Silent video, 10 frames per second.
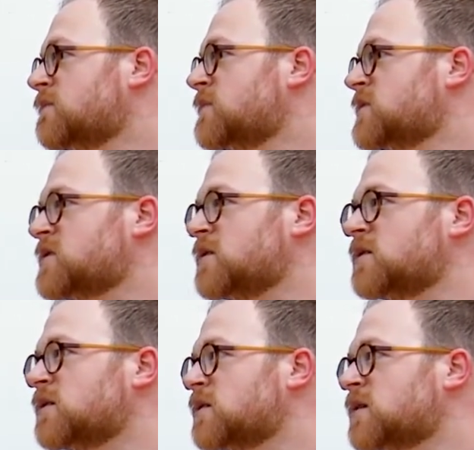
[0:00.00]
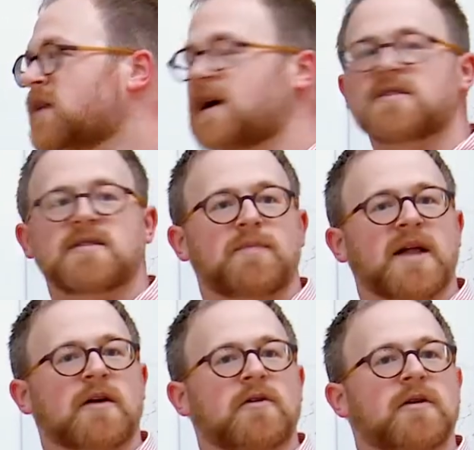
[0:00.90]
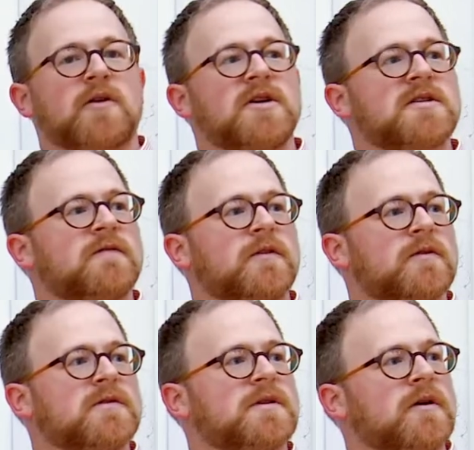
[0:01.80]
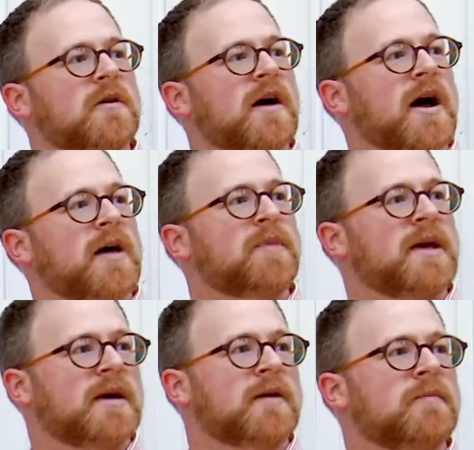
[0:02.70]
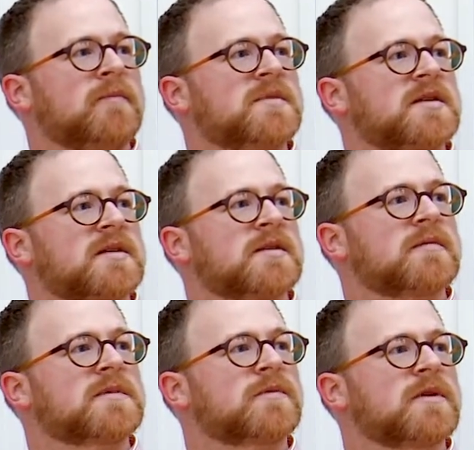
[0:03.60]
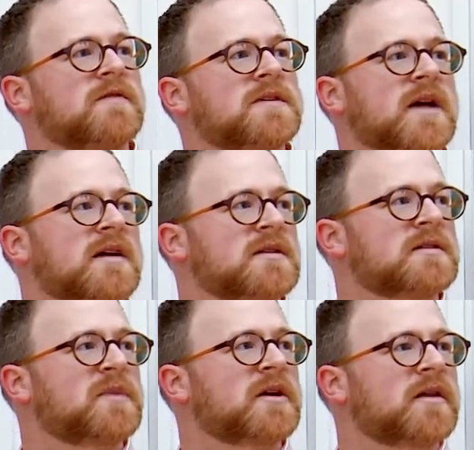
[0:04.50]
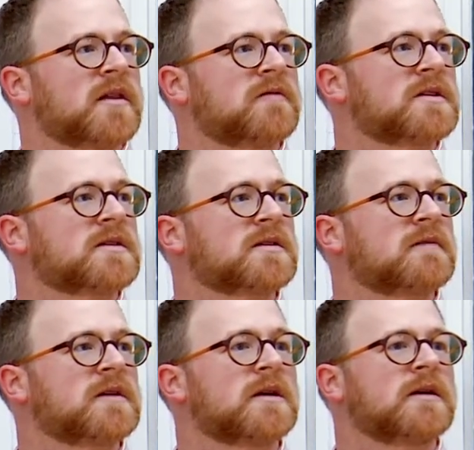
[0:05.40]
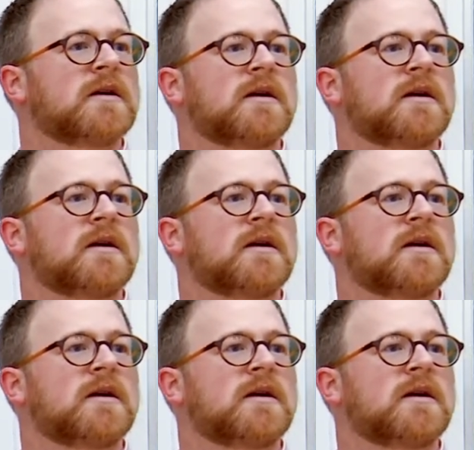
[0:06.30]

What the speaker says: certain classes of black hole accretion flows, they're all high PM systems where the viscosity is bigger than the resistivity.